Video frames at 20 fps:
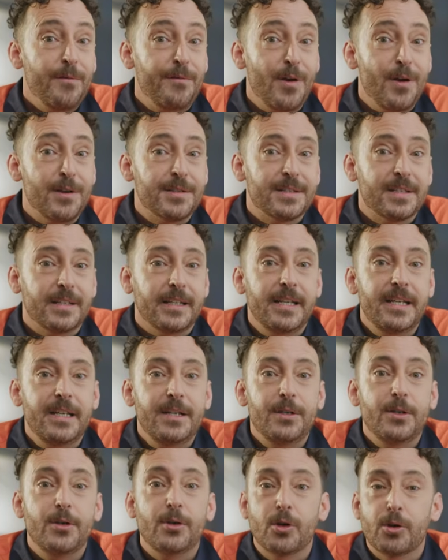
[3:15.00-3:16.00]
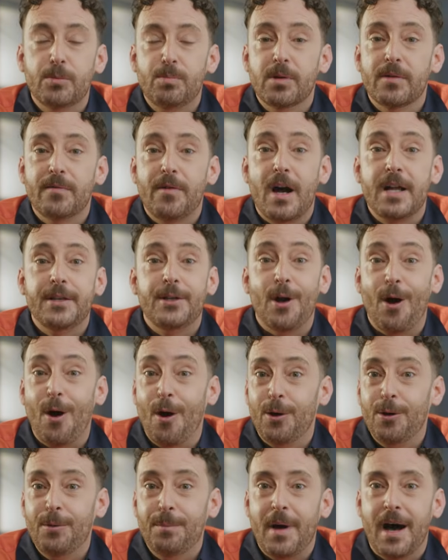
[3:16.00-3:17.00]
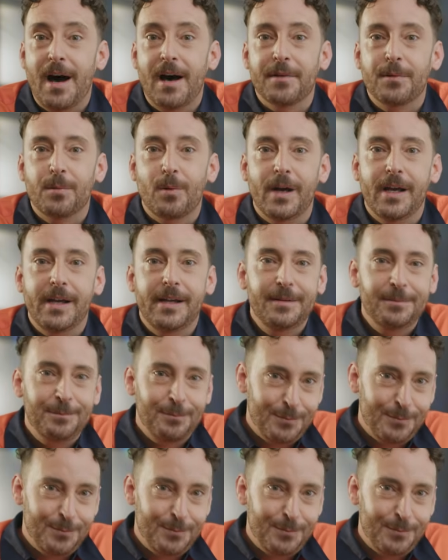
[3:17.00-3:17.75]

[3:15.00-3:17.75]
Firstly, you could provide your own pathway,